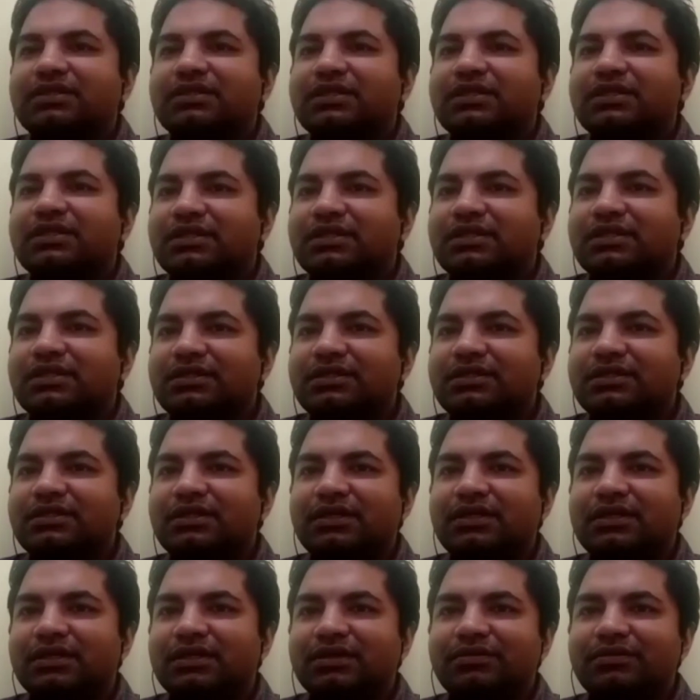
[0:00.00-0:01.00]
this
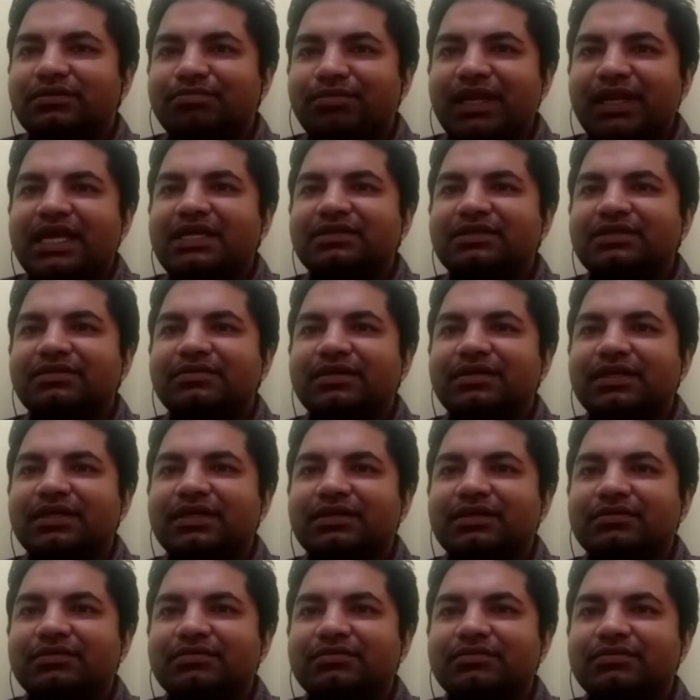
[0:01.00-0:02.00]
place
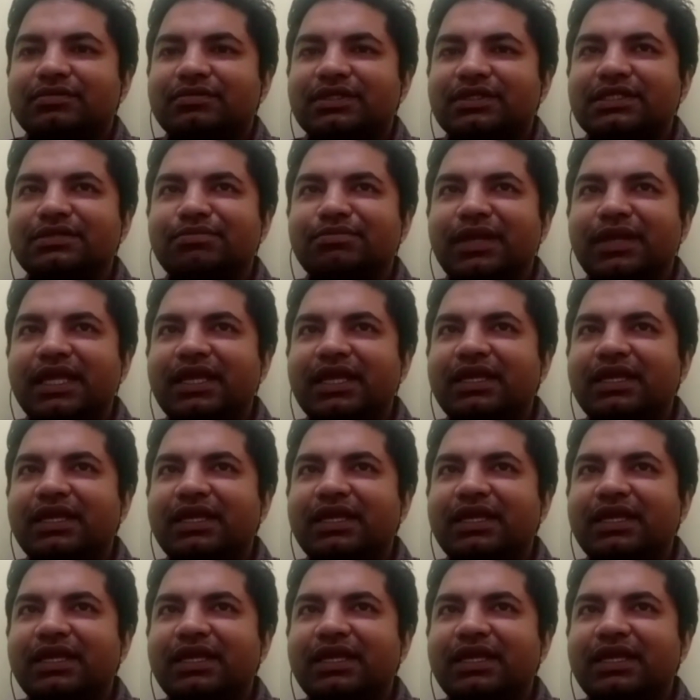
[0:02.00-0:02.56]
which is bringing